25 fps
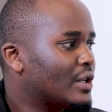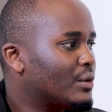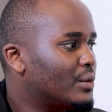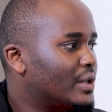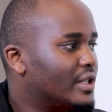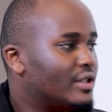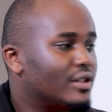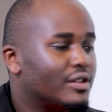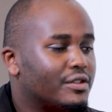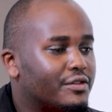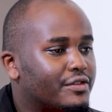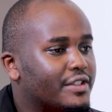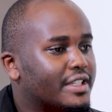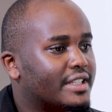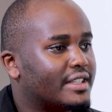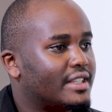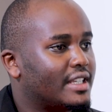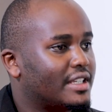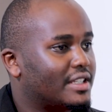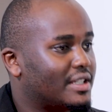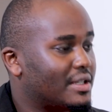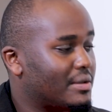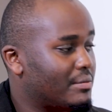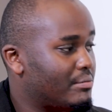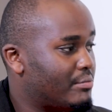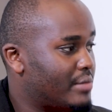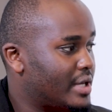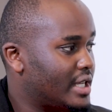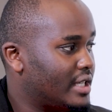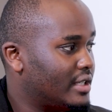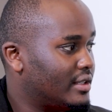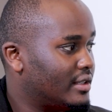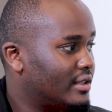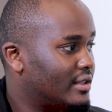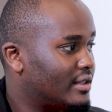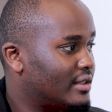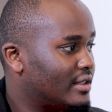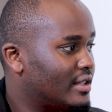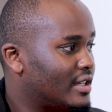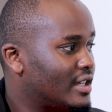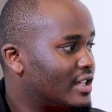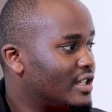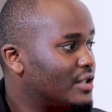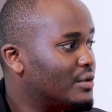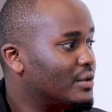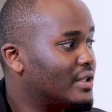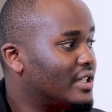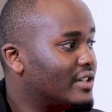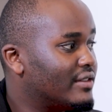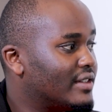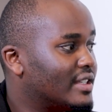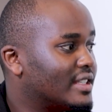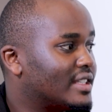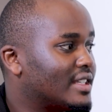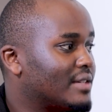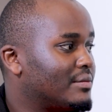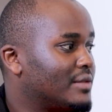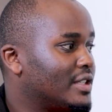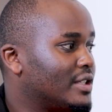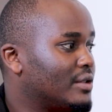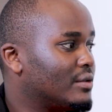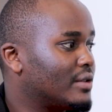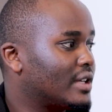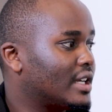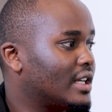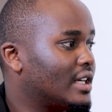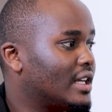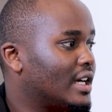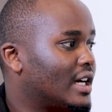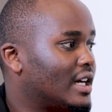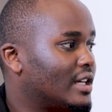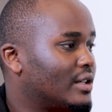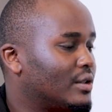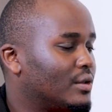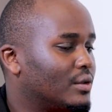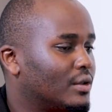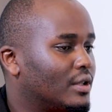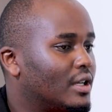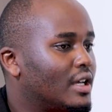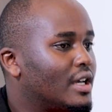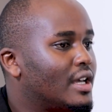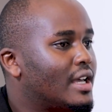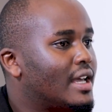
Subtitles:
We don't face the same pains. You're given something you can handle.